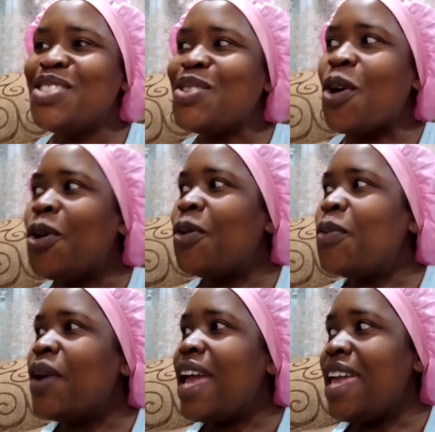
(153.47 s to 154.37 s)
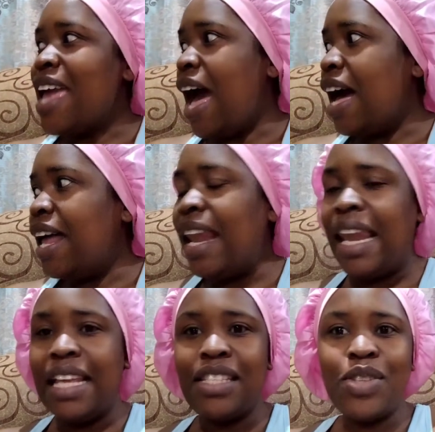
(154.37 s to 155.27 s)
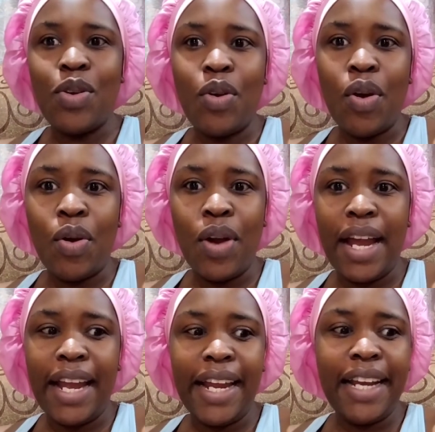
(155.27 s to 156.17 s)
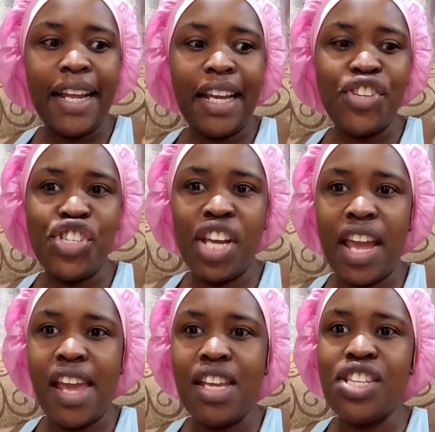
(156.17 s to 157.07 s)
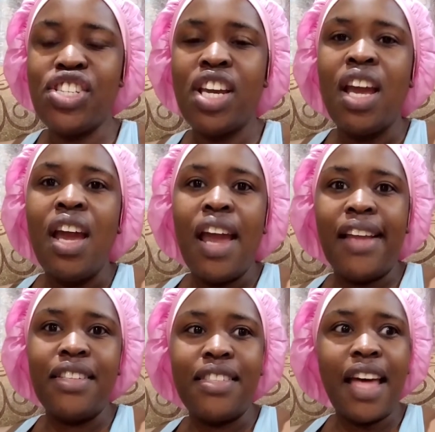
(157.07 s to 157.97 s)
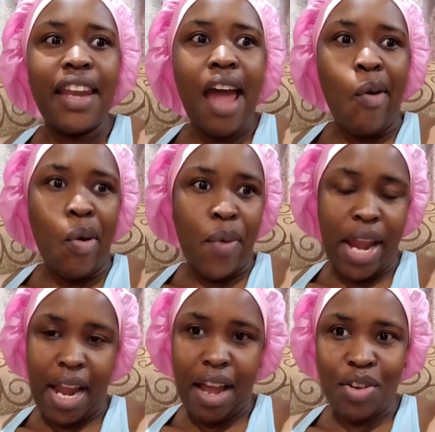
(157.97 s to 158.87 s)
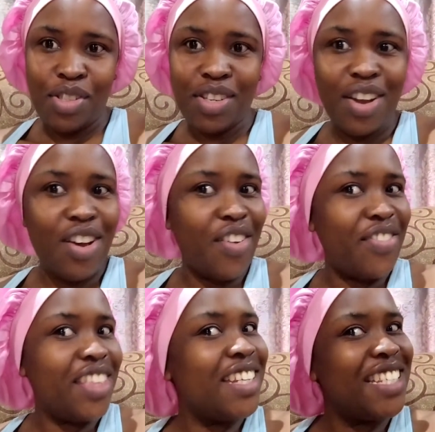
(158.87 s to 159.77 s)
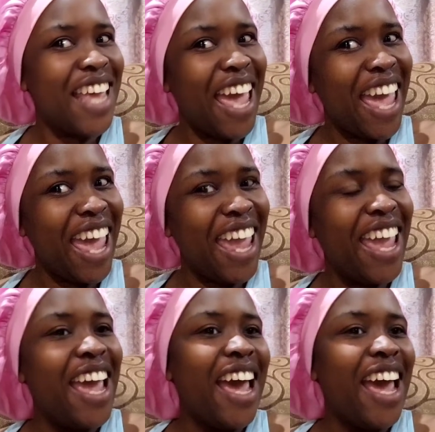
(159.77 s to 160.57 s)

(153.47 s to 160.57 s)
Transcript: So yeah, let's go ahead and change and start our workout of the day.